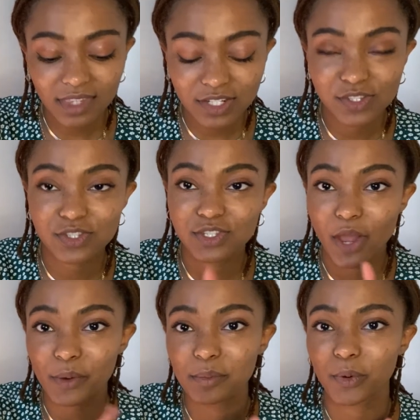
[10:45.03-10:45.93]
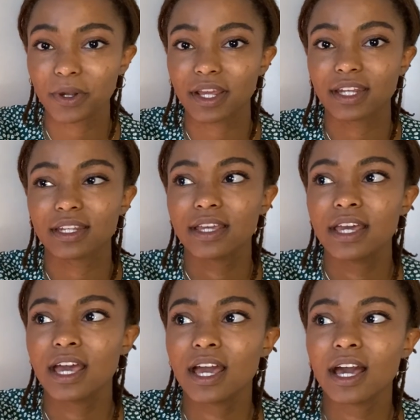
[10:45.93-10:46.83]
So important.
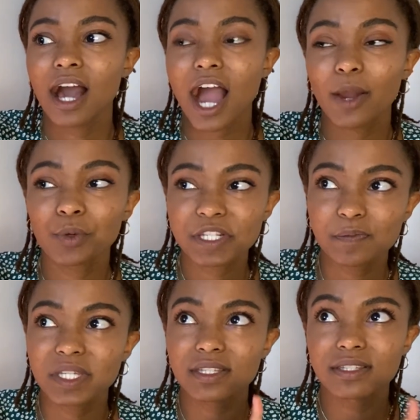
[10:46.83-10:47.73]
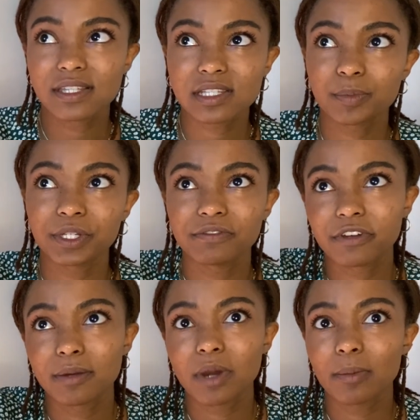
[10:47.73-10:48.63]
I want to speak to discipline for
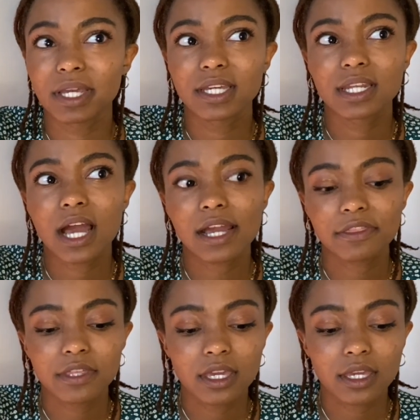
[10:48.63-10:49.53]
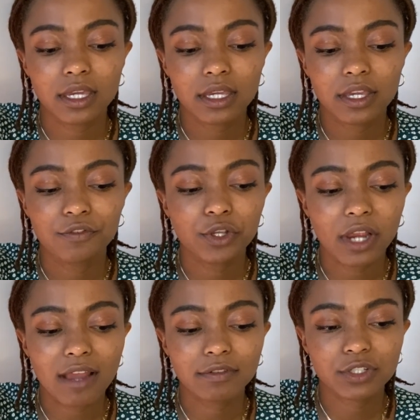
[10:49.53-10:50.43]
a moment. I think if you're
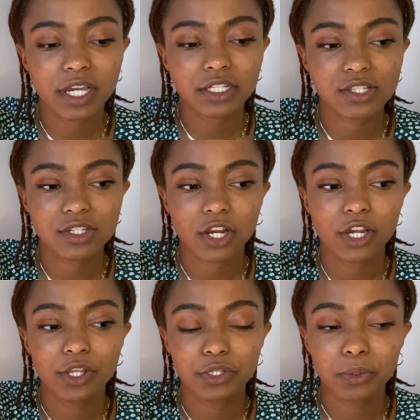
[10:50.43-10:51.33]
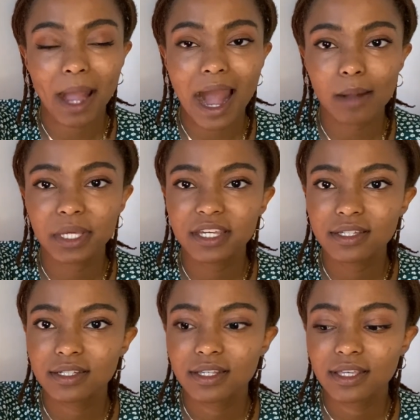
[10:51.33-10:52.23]
ever trying to start a new habit,
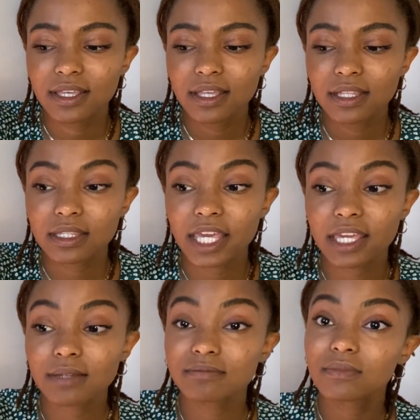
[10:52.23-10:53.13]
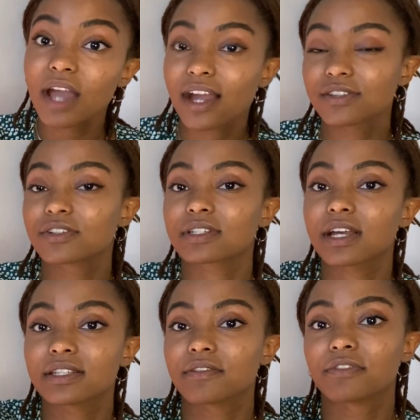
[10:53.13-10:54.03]
like
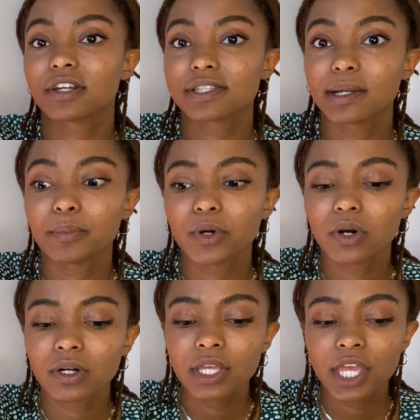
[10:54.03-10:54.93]
exercising, for example,